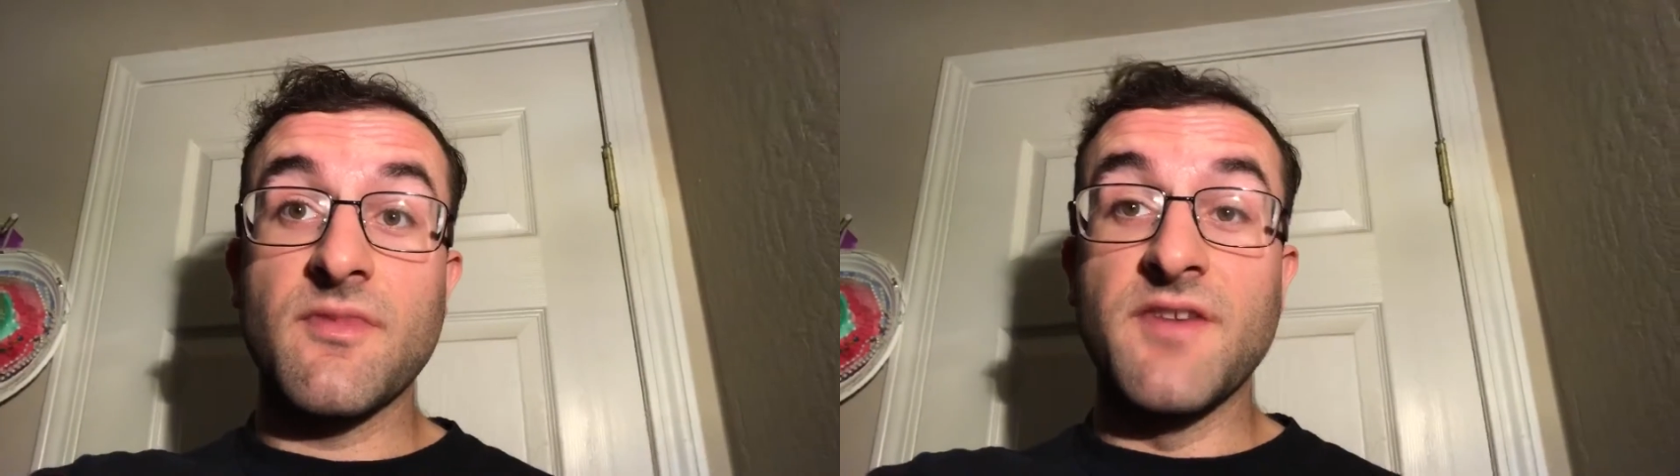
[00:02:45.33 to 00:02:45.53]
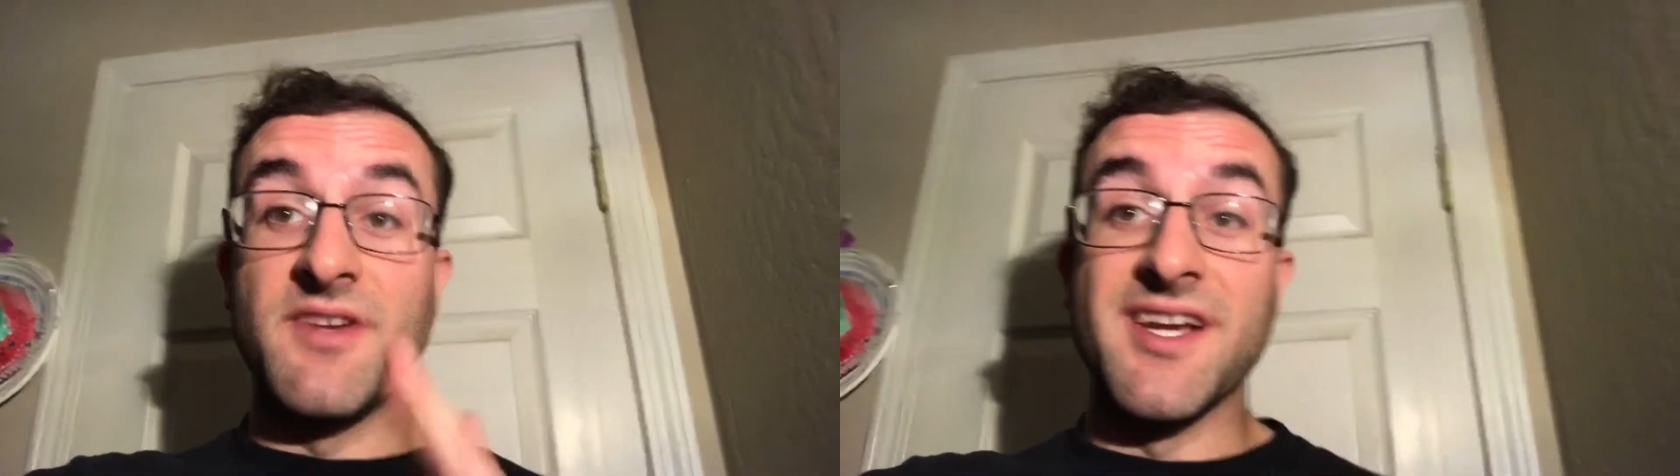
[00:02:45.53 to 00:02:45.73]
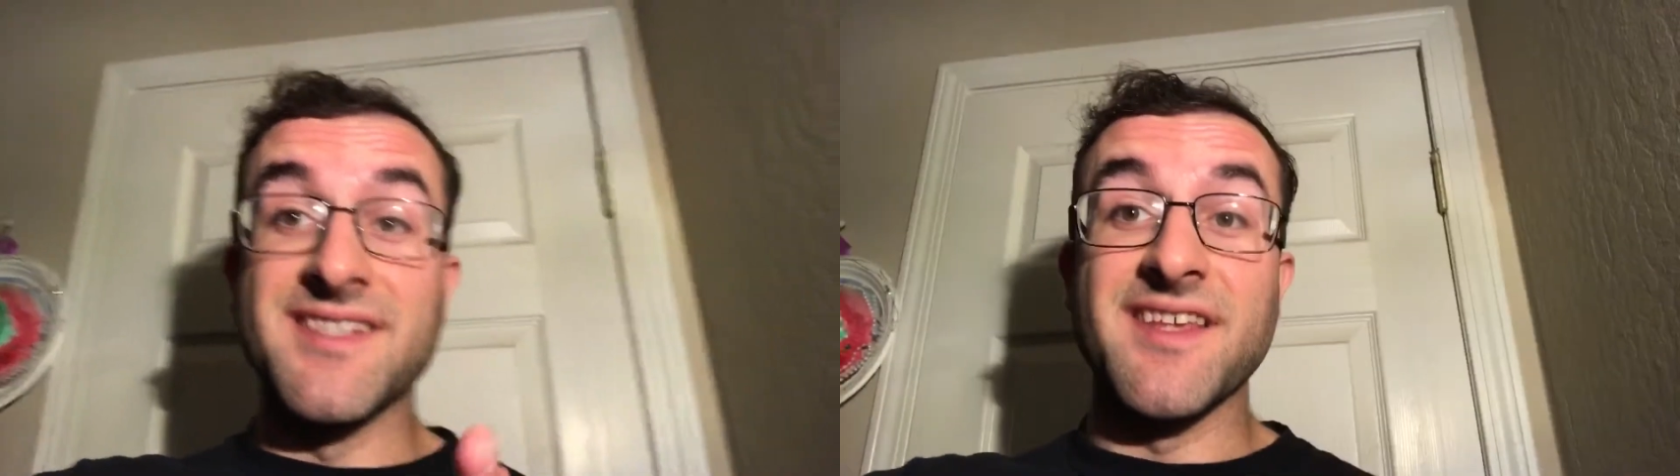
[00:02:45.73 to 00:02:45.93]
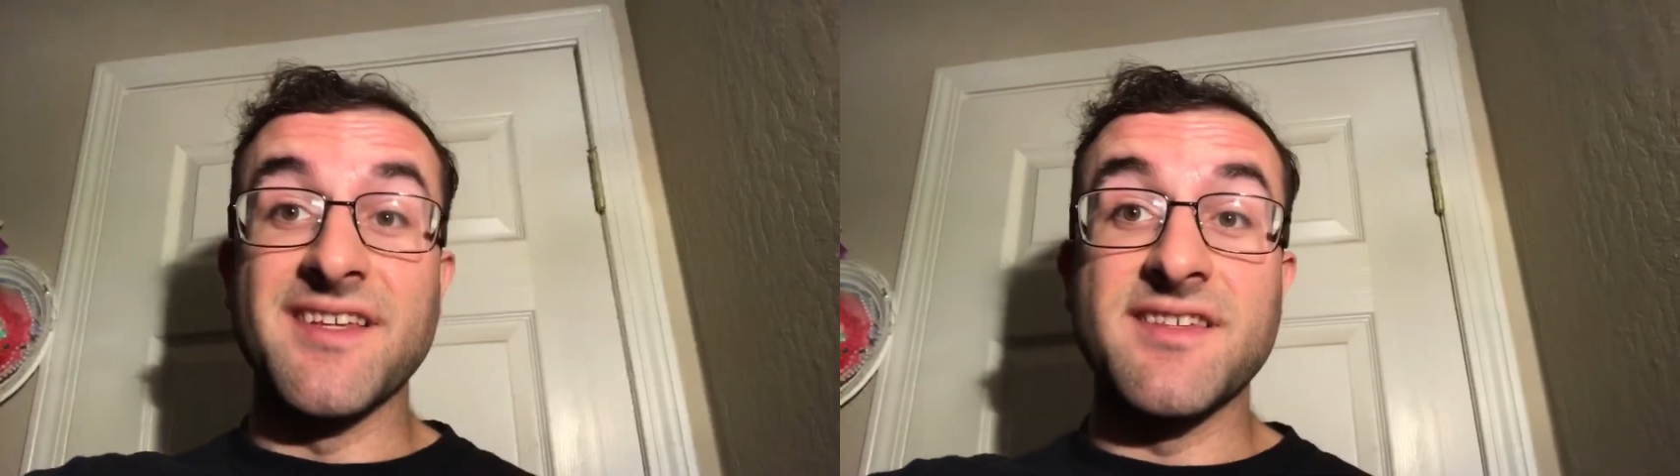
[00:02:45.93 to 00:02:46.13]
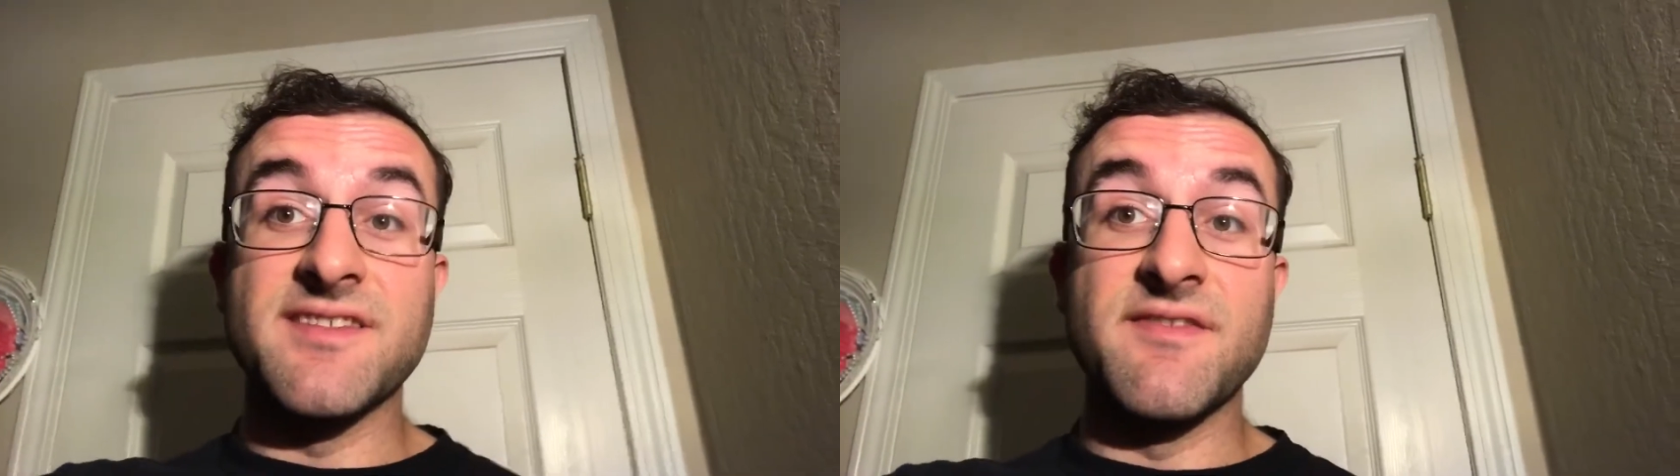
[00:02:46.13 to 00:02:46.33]
If you guys
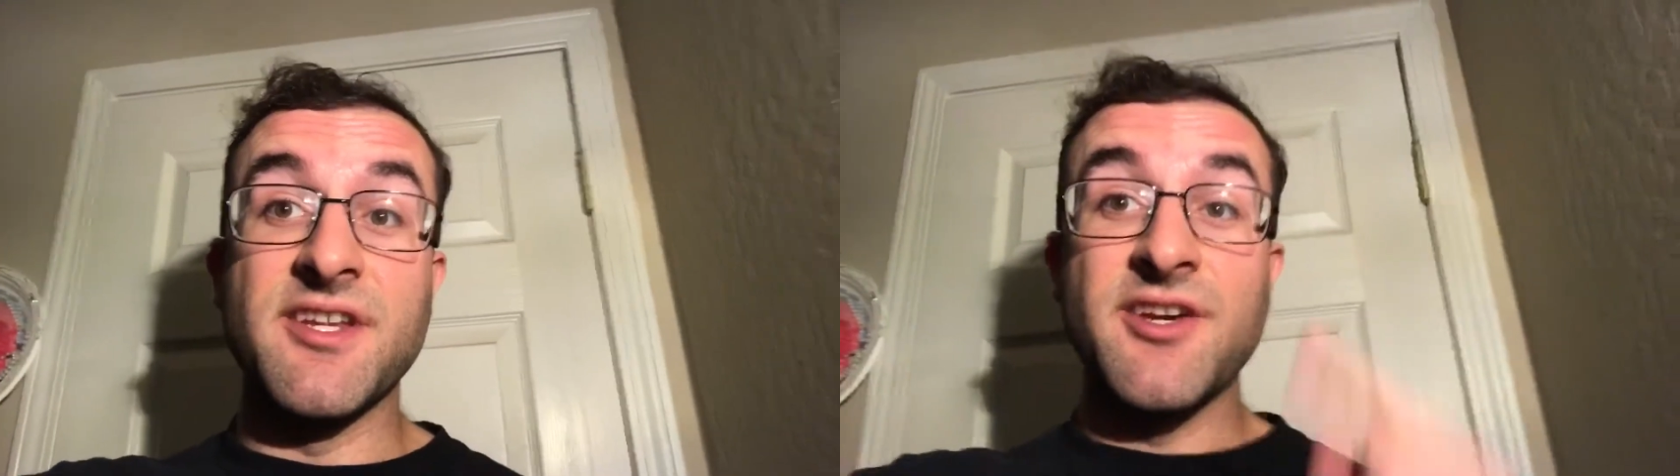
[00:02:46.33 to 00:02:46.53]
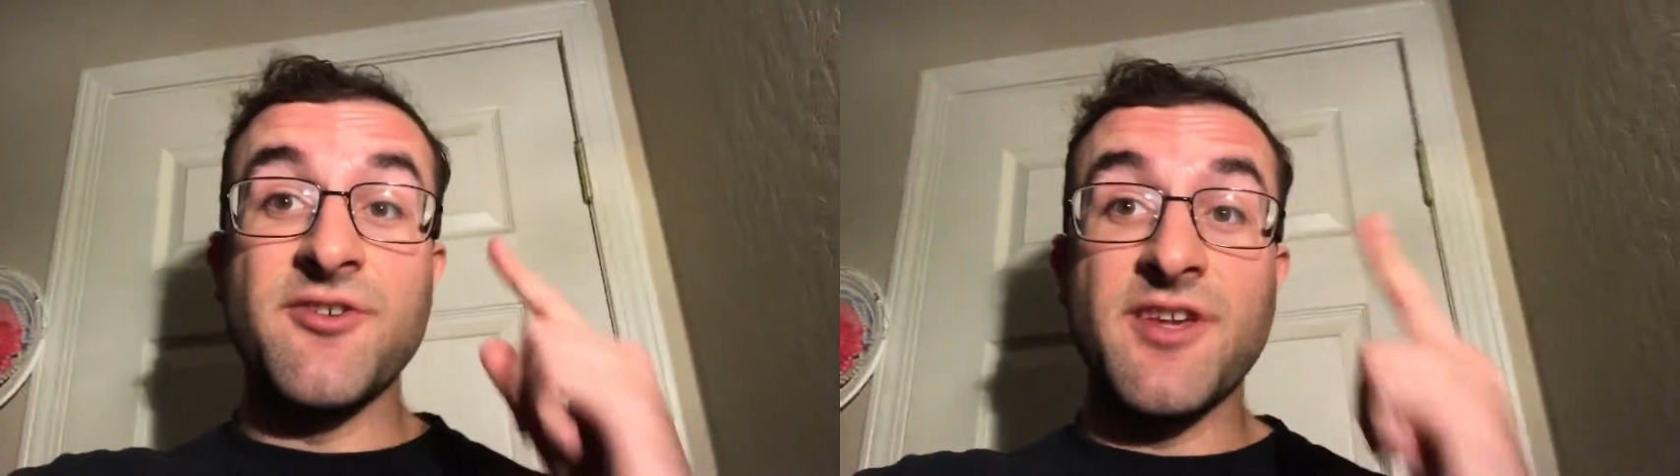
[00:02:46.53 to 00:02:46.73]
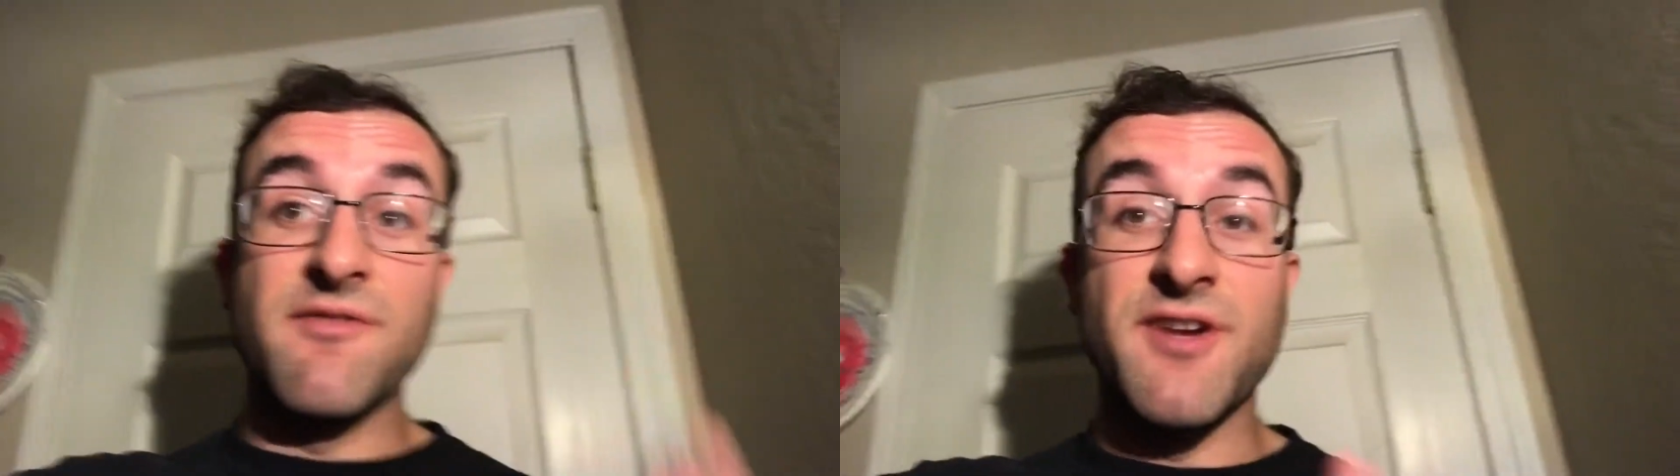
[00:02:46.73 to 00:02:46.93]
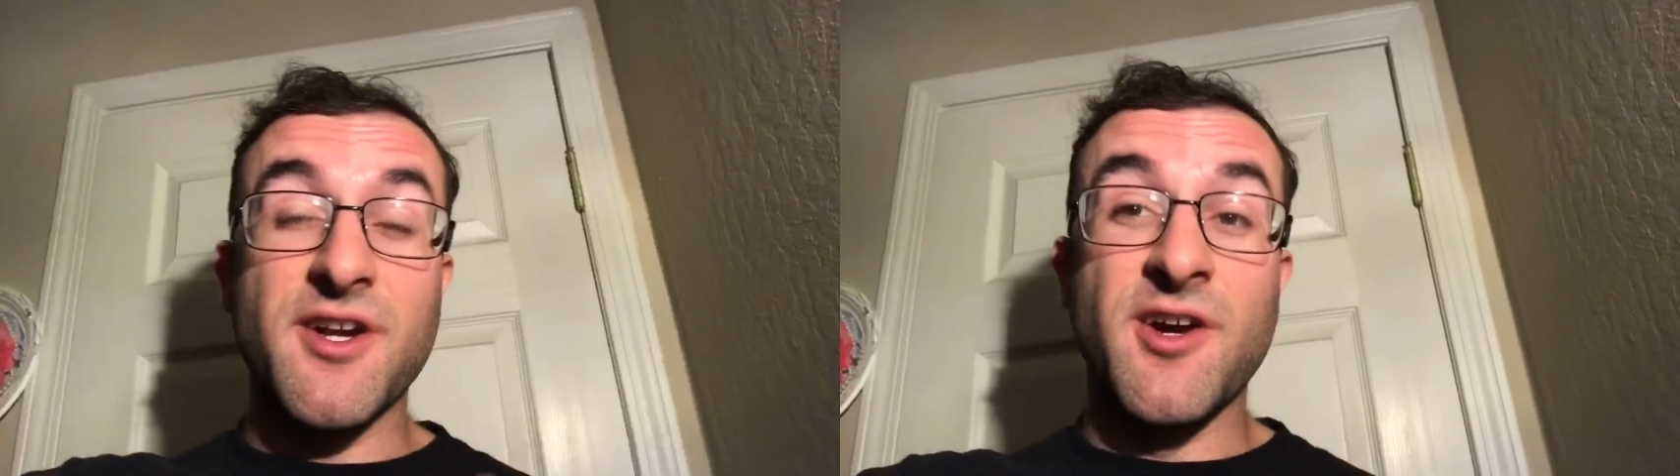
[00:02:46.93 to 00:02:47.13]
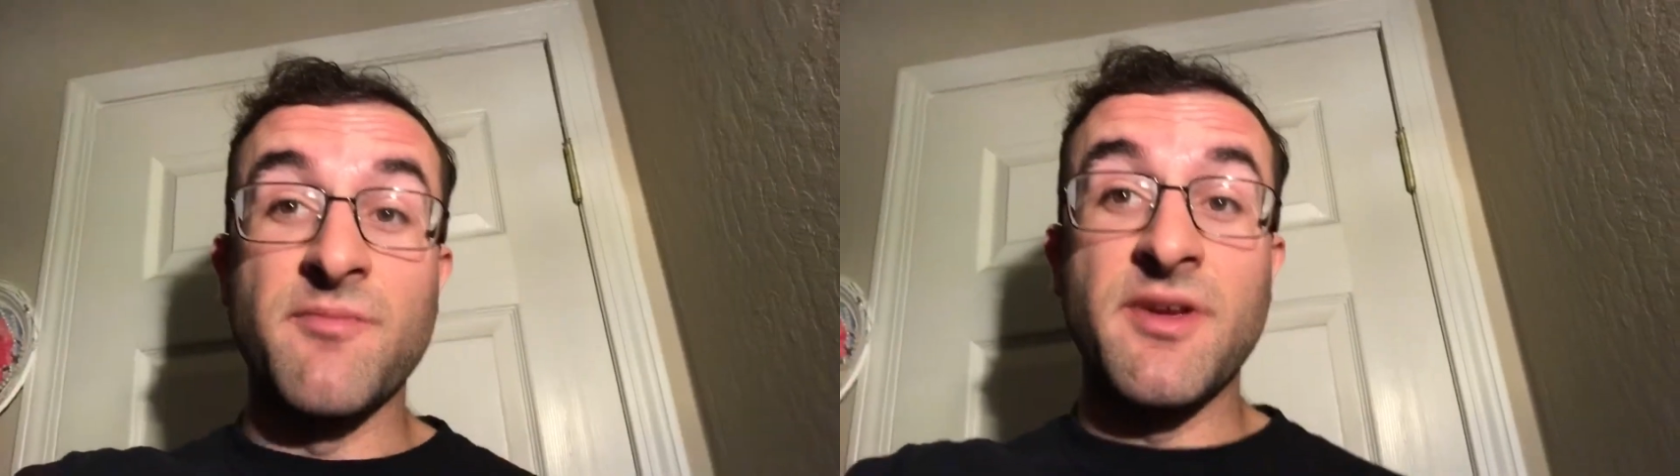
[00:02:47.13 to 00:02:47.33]
like this video, give it a
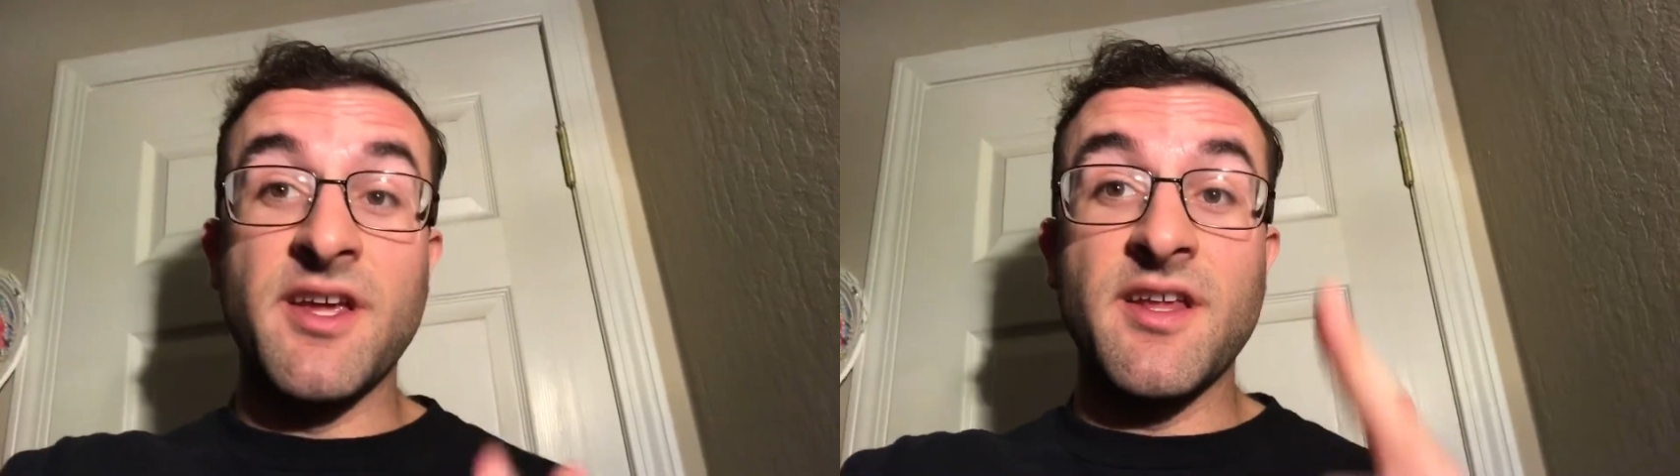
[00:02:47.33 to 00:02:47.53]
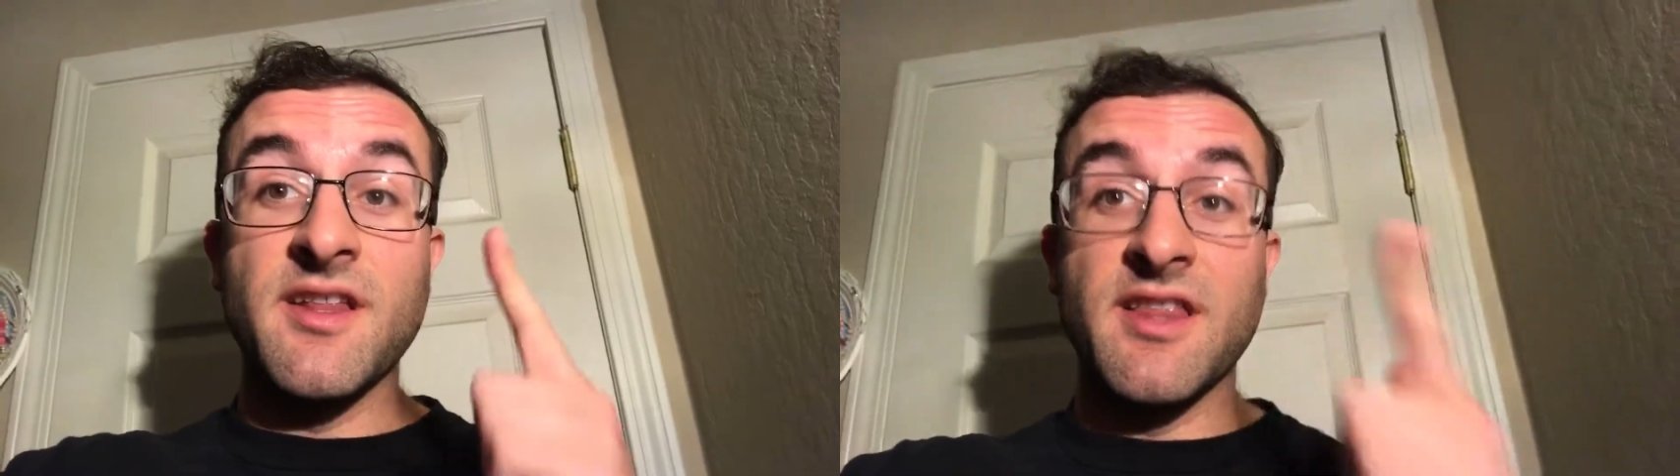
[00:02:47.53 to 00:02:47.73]
comment,